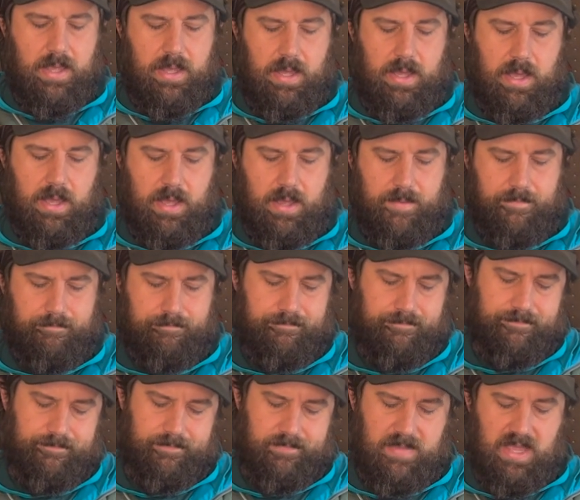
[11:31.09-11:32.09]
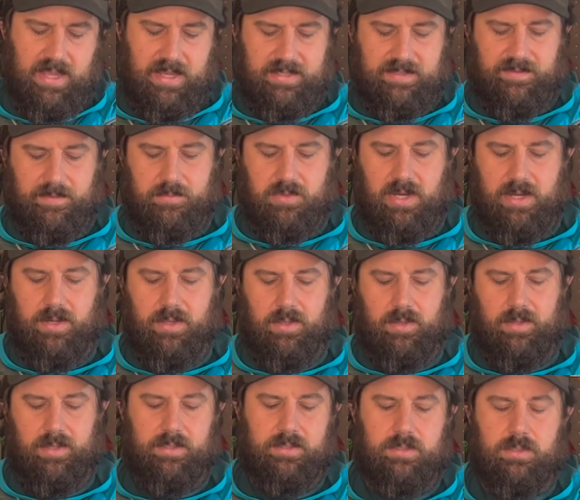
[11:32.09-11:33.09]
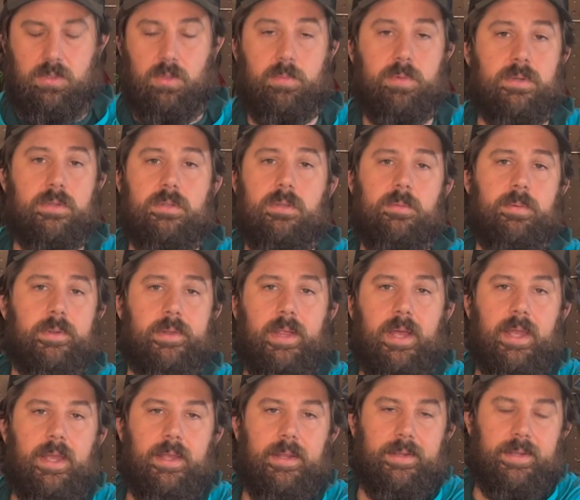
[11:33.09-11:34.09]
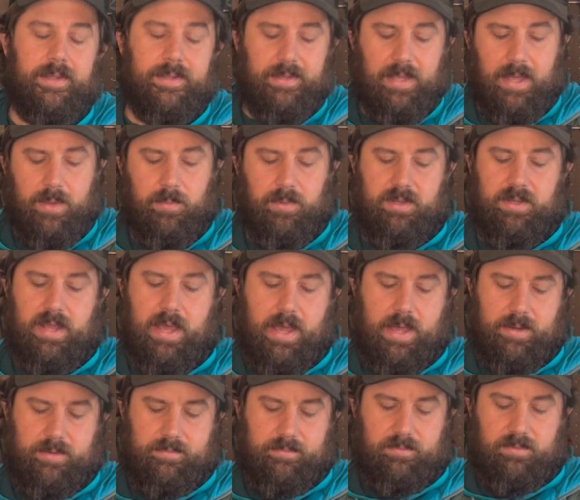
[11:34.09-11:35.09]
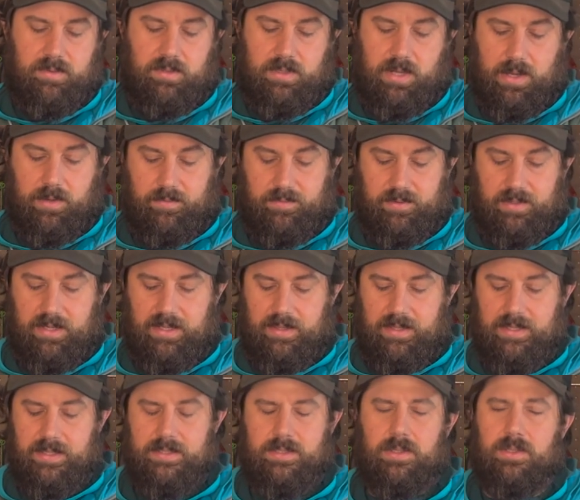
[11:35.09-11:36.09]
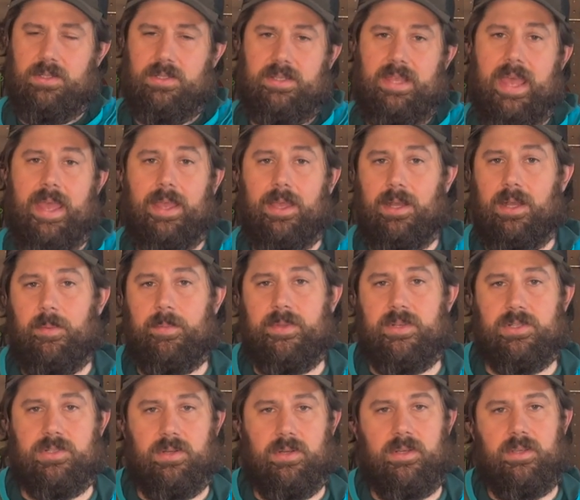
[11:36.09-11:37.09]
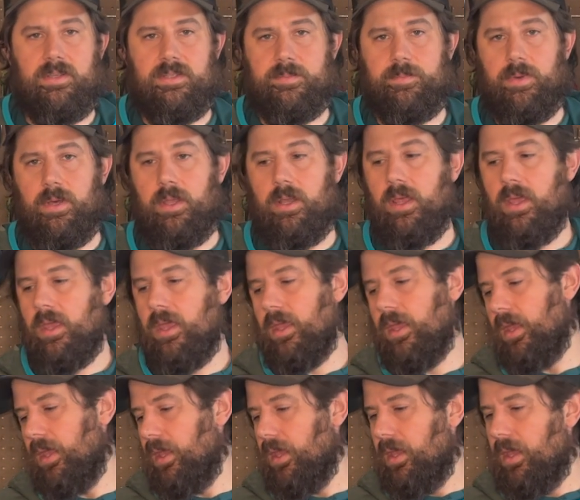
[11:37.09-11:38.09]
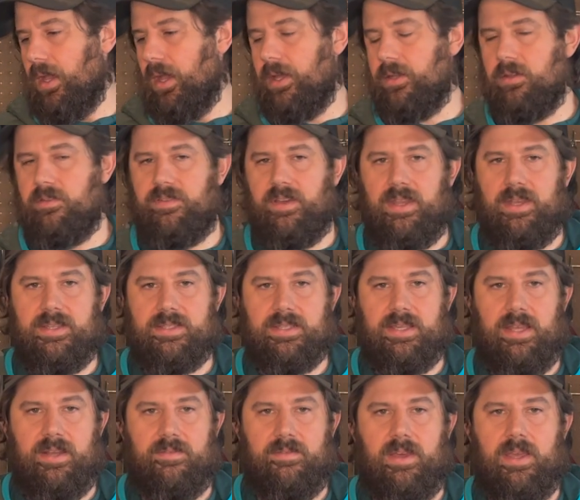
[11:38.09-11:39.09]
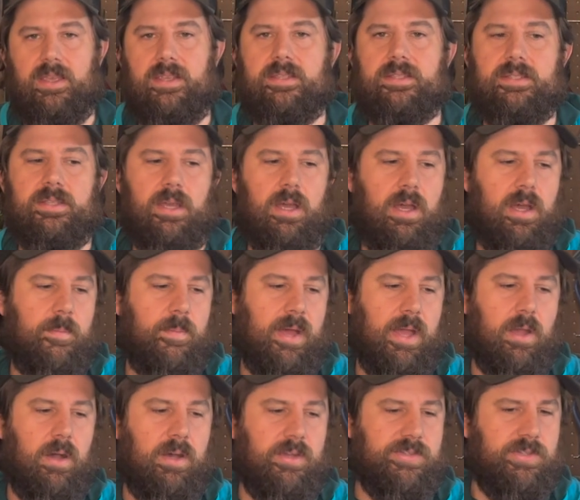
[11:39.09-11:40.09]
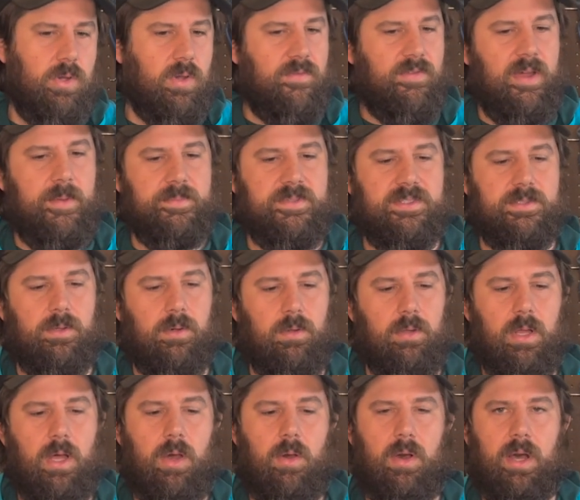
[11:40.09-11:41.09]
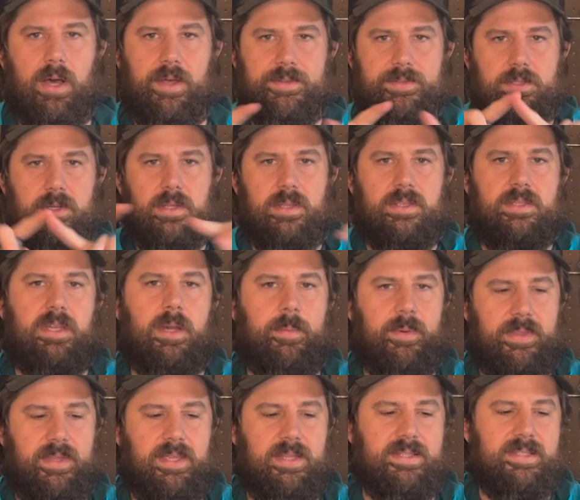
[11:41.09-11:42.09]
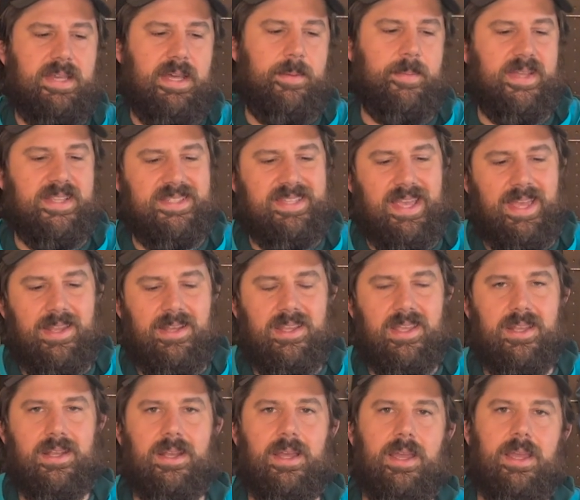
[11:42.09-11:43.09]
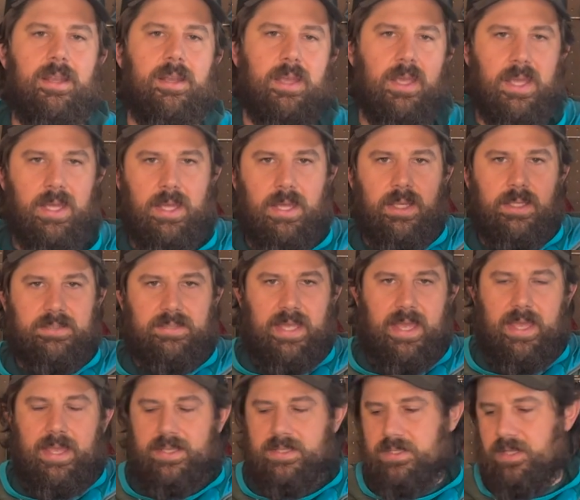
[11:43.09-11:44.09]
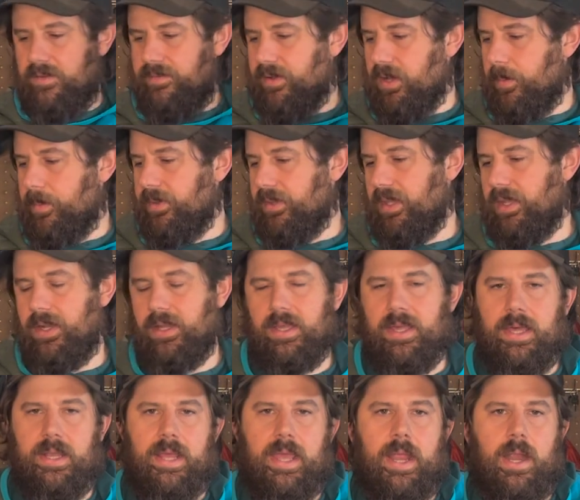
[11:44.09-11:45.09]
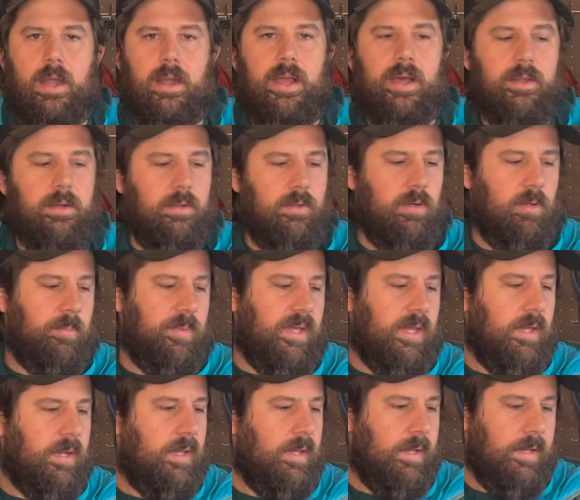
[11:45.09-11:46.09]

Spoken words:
I guess if I'm trying to go like super light, like I don't need this. You can just hang it up in trees, but I do find it's kind of nice. I also, if I'm solo, I'll string this up on the inside of my tent at night to hang stuff up and let it kind of air out a little bit.